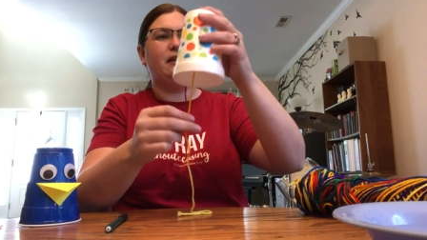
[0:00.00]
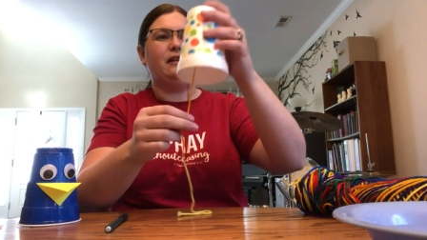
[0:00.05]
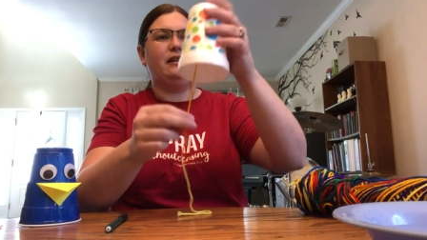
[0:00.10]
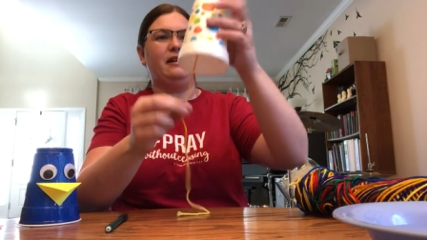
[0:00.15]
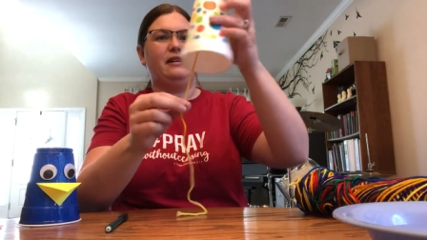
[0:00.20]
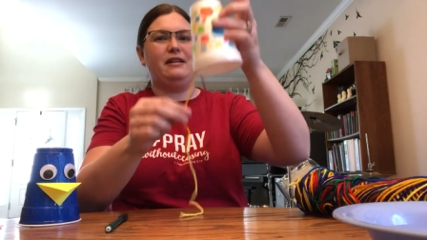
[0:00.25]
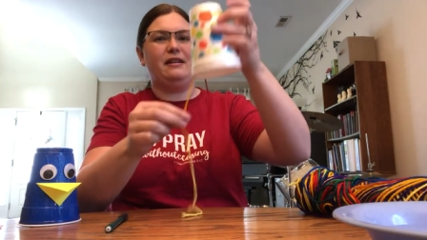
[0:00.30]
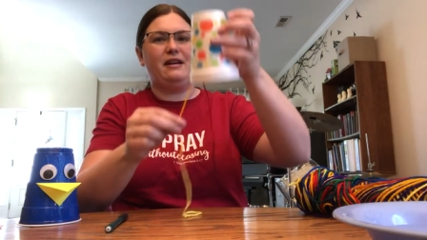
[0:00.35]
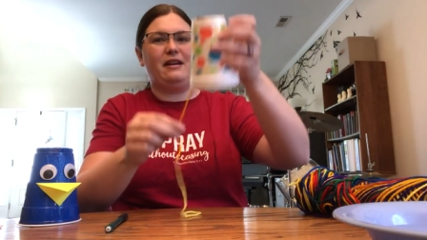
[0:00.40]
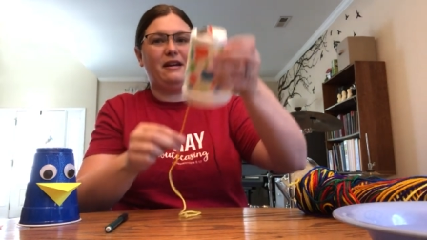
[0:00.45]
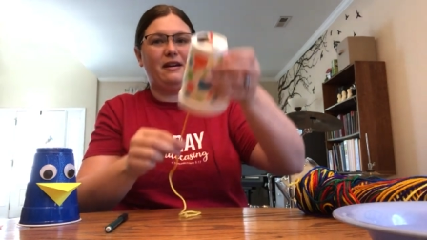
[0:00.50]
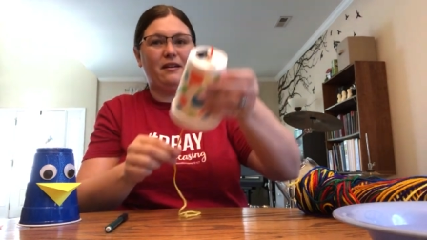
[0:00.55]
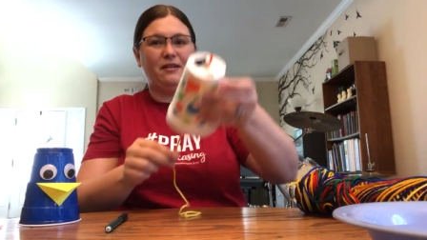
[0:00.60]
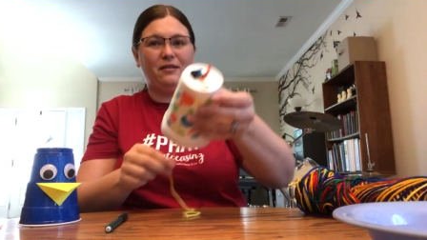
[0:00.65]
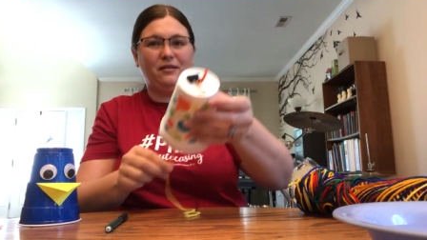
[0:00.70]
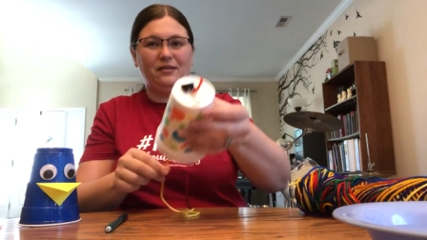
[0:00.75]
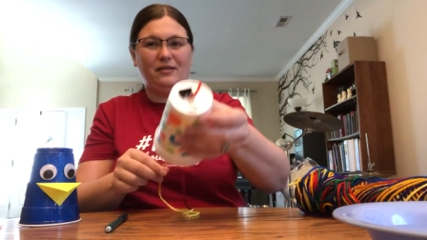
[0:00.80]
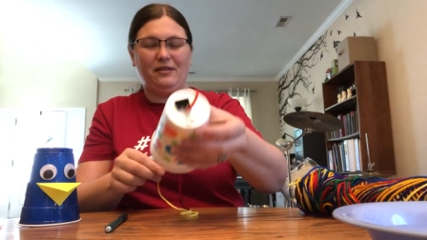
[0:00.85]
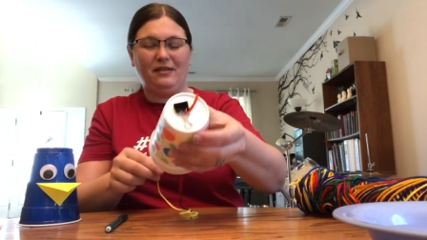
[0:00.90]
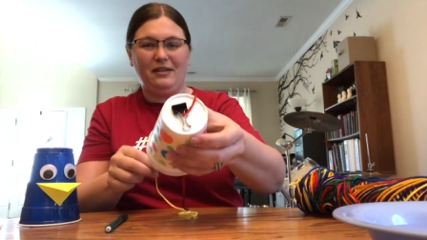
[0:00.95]
And
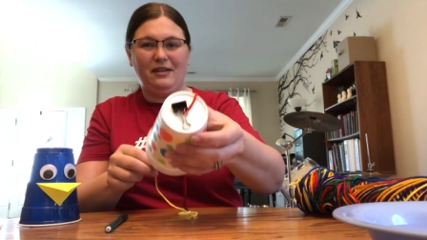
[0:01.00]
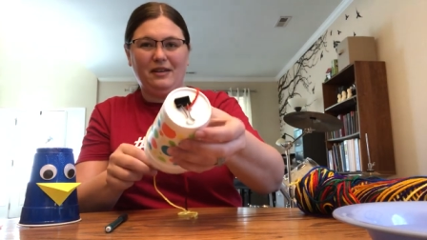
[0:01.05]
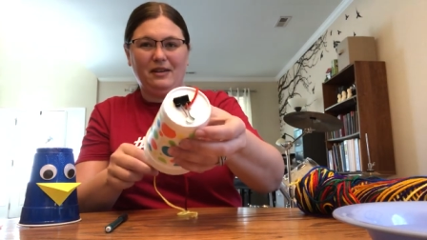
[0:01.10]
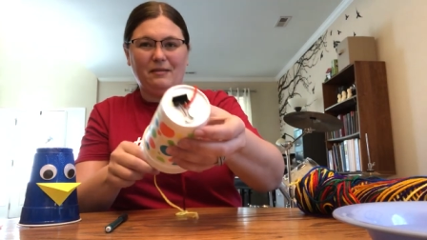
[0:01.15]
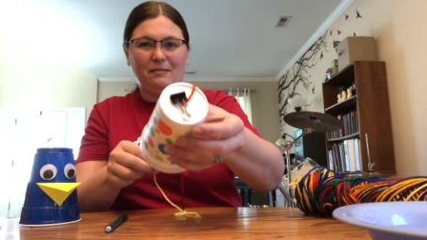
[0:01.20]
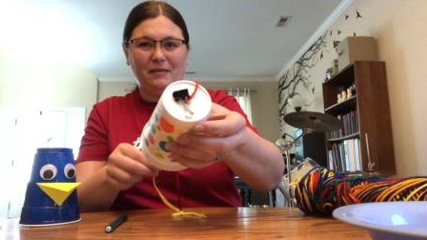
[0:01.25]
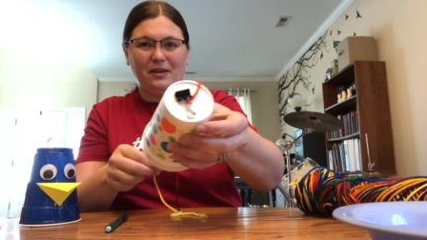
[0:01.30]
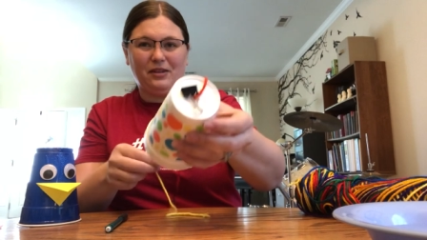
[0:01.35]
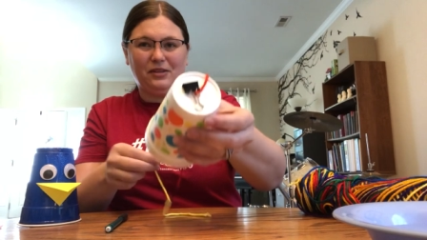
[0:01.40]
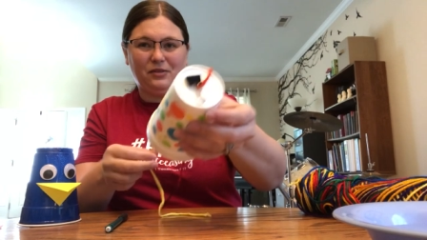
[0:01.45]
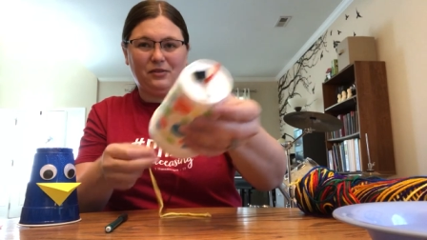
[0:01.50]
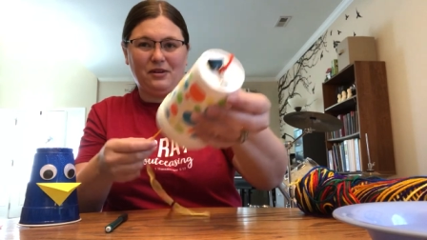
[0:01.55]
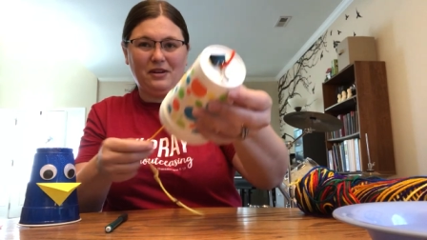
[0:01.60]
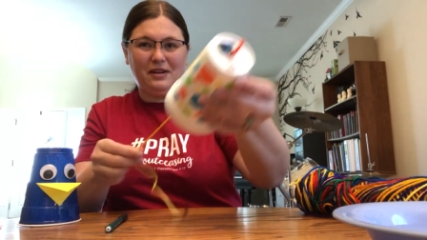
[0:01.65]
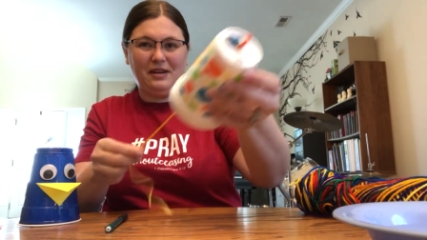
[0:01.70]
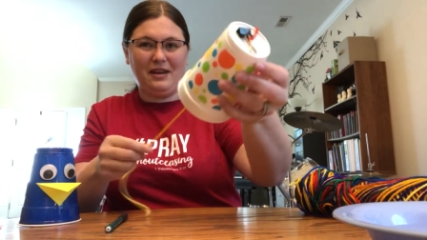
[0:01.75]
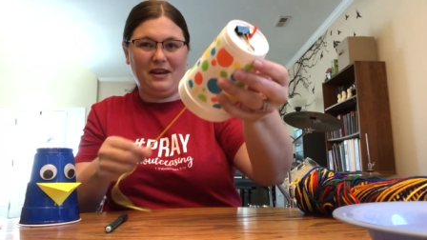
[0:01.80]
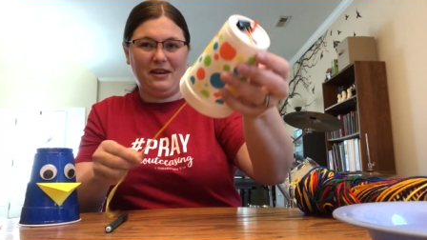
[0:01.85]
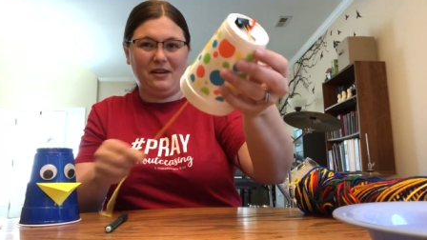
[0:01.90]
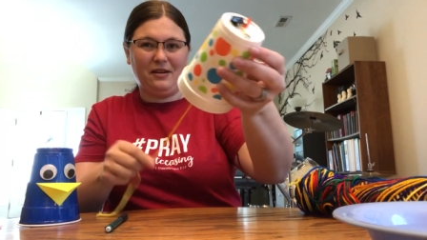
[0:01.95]
now my string
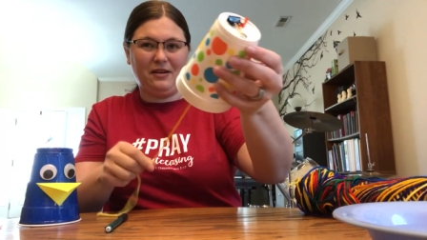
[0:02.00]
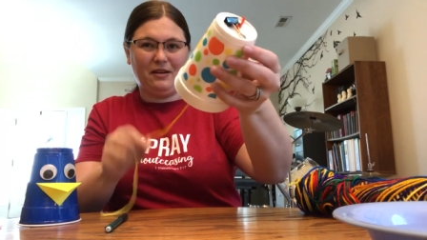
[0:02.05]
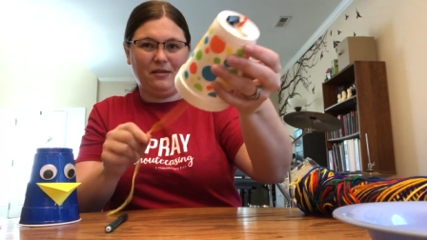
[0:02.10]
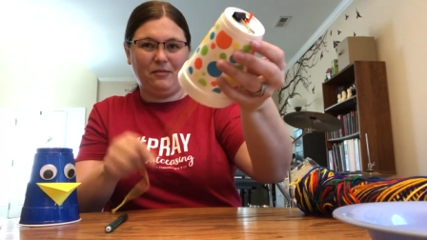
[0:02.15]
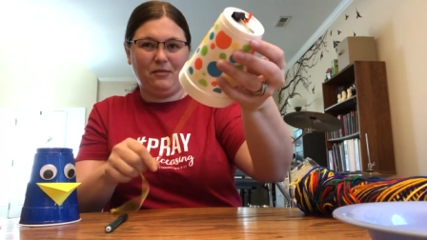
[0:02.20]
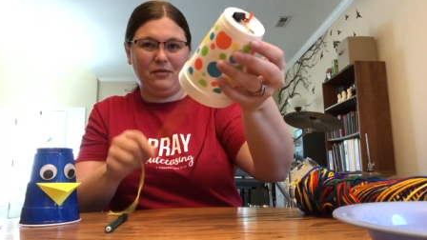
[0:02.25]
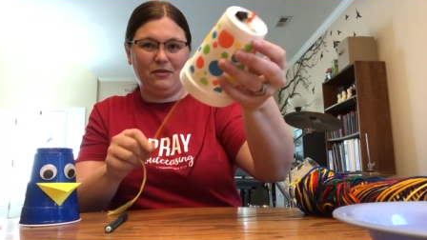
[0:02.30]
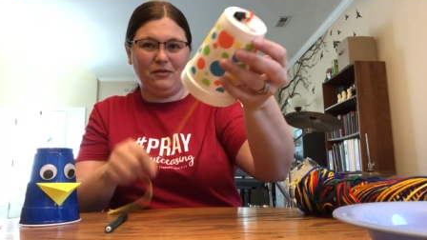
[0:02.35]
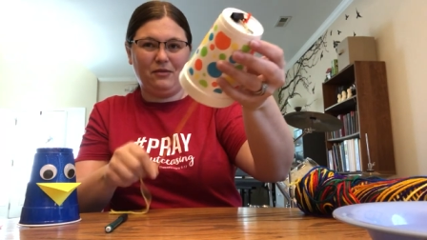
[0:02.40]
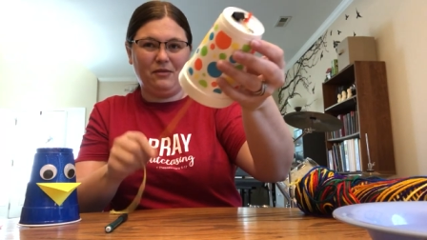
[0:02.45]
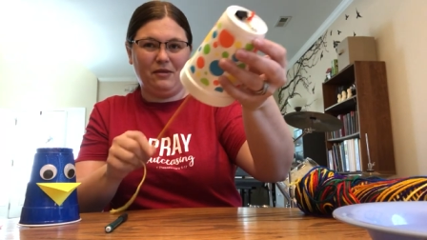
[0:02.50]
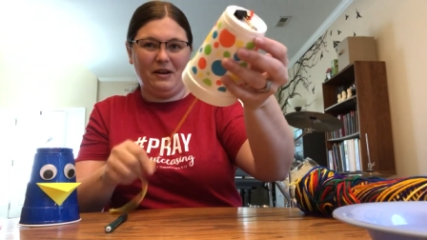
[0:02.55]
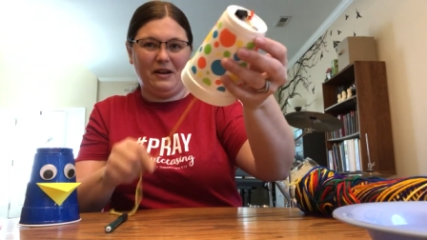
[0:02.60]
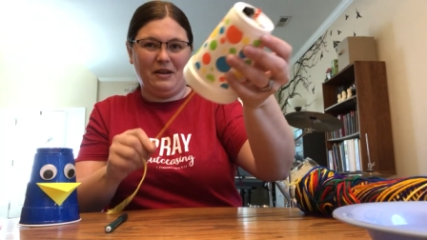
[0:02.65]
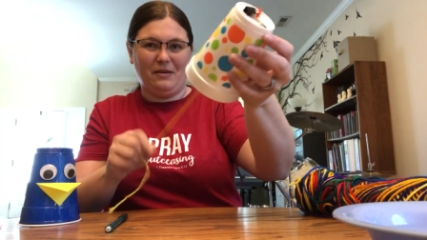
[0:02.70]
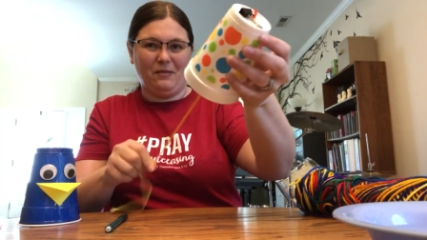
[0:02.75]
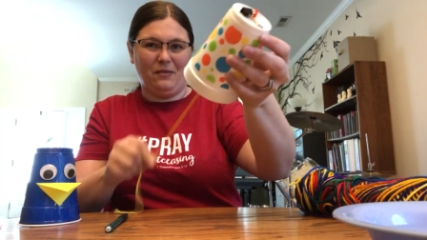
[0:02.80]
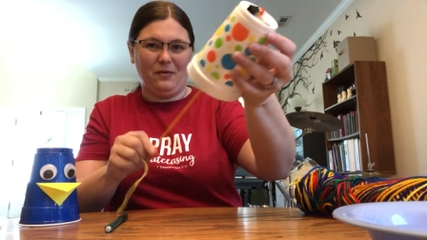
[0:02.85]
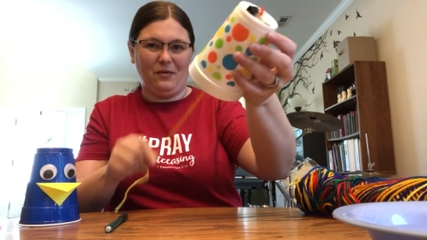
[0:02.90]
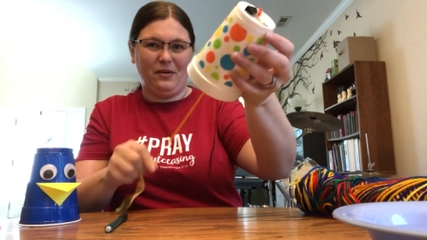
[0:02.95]
can't come through
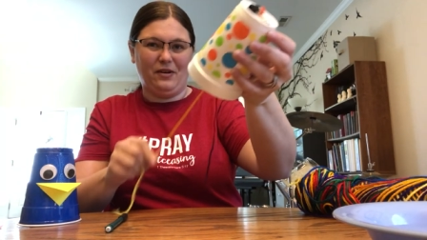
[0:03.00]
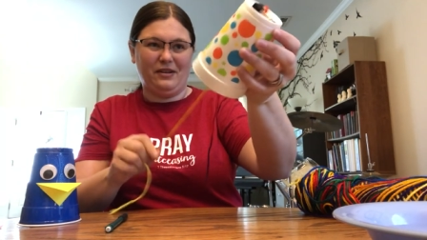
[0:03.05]
anymore,